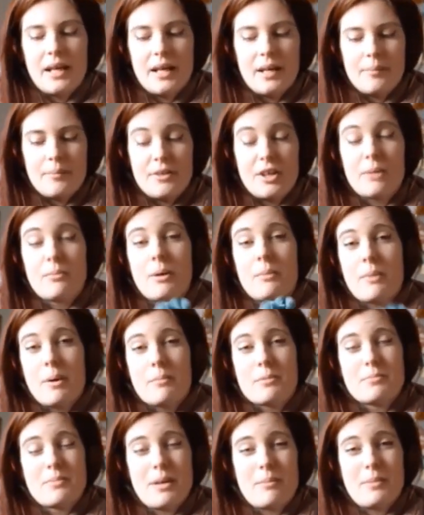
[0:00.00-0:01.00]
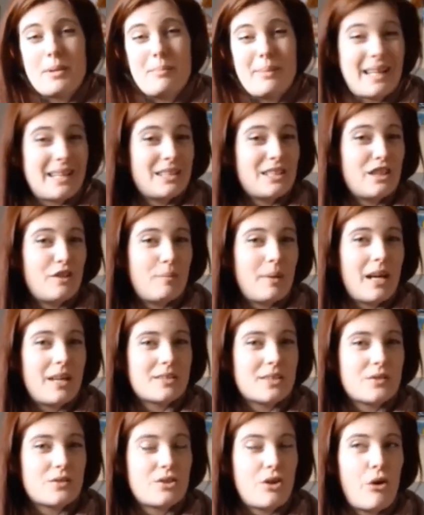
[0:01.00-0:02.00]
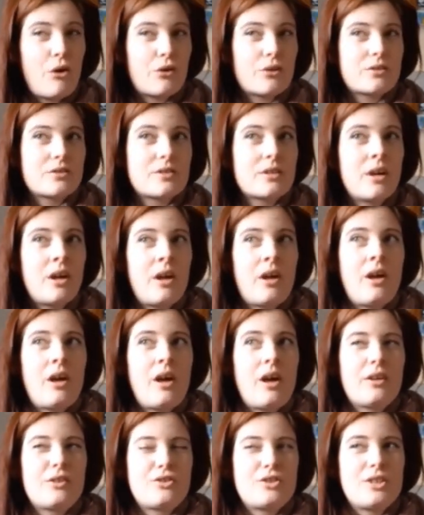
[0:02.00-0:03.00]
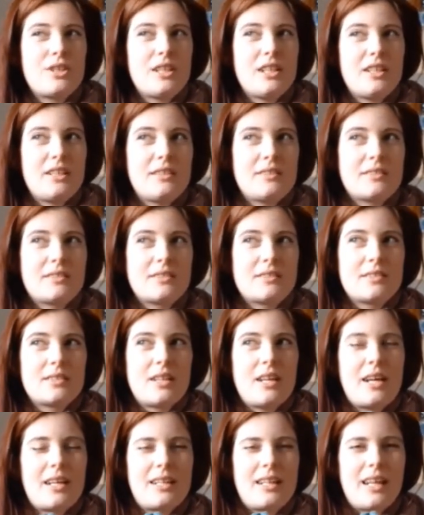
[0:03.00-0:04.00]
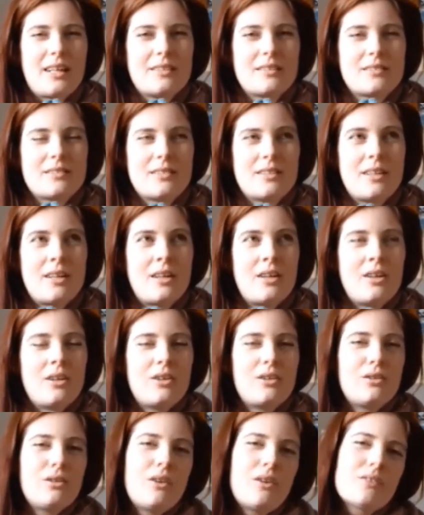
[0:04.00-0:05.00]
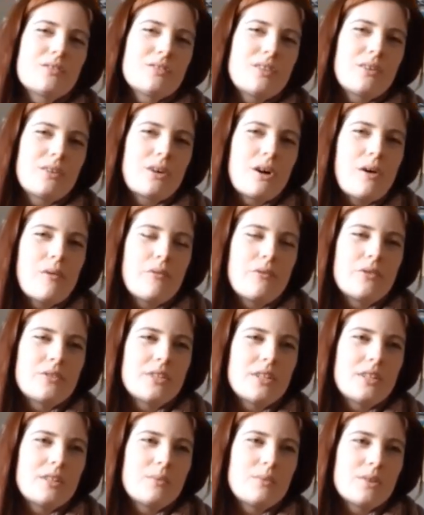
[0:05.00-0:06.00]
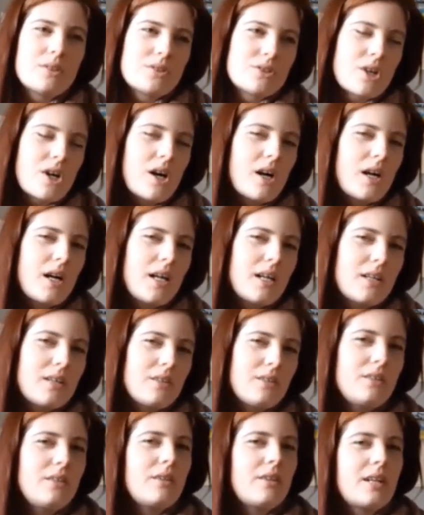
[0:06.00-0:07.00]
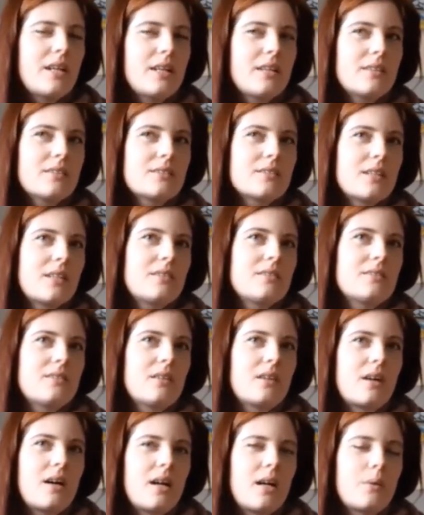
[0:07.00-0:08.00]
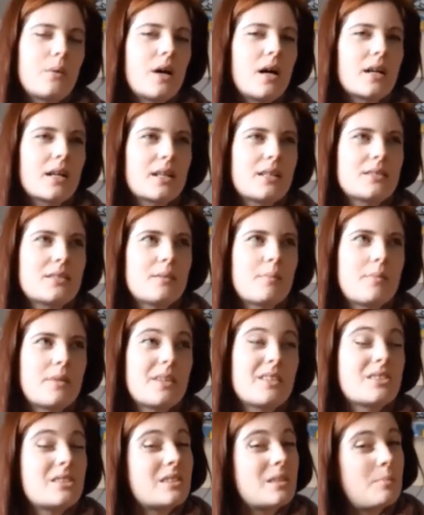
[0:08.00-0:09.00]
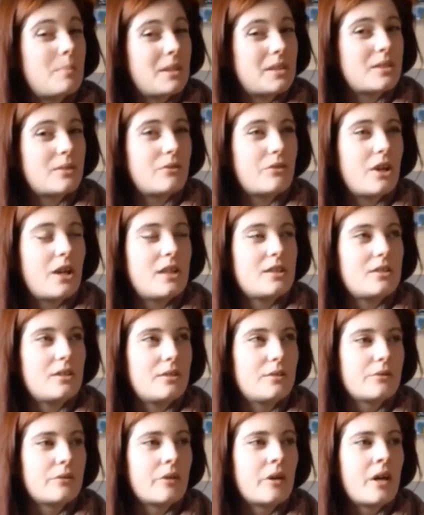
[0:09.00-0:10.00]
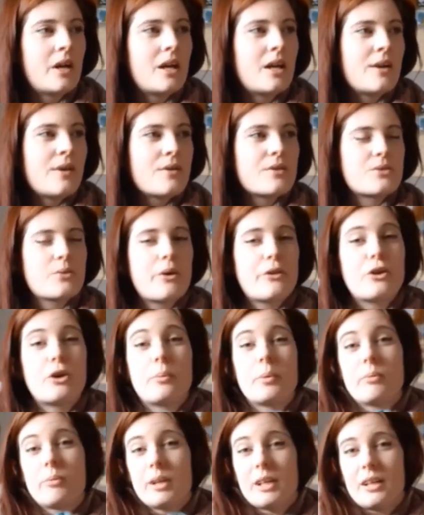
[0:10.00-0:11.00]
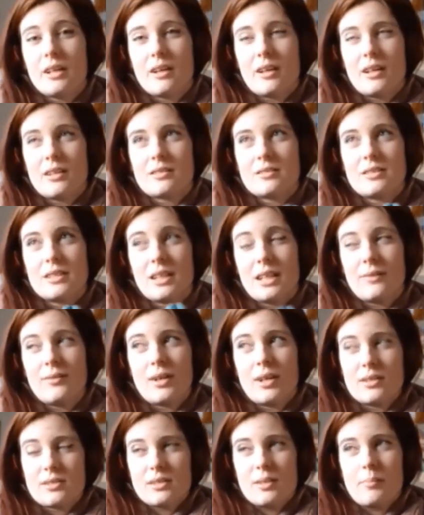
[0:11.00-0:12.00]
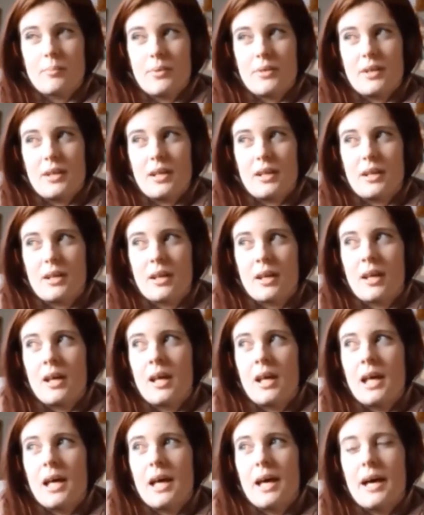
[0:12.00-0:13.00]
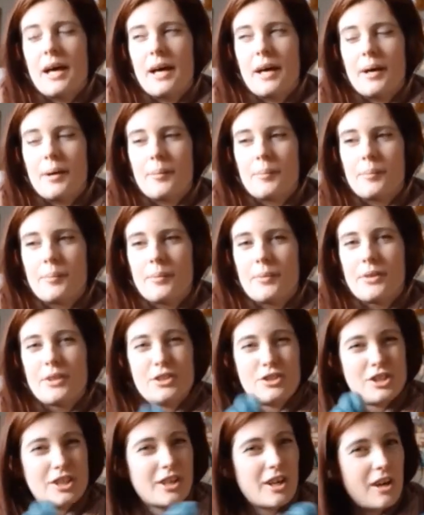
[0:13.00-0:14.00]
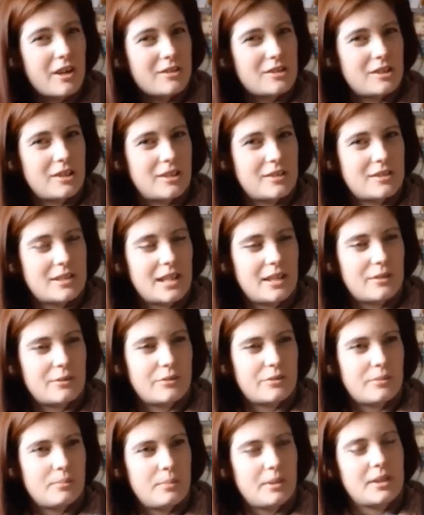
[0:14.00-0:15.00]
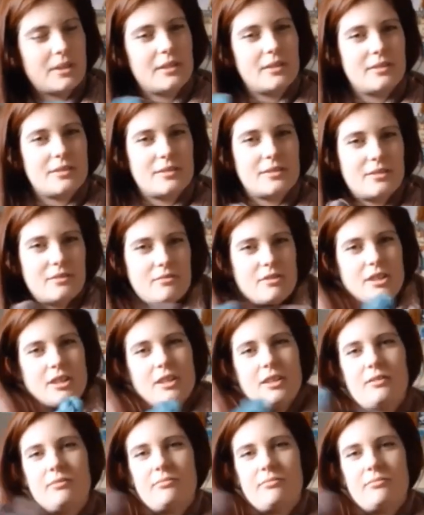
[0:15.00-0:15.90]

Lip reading: Though my mum's made me plenty of pairs of socks, she's, I guess, not so confident with trying new things, and so colour work is something she's a bit afraid of. So I thought it'd be really nice to give her something that she can't do herself, because, you know,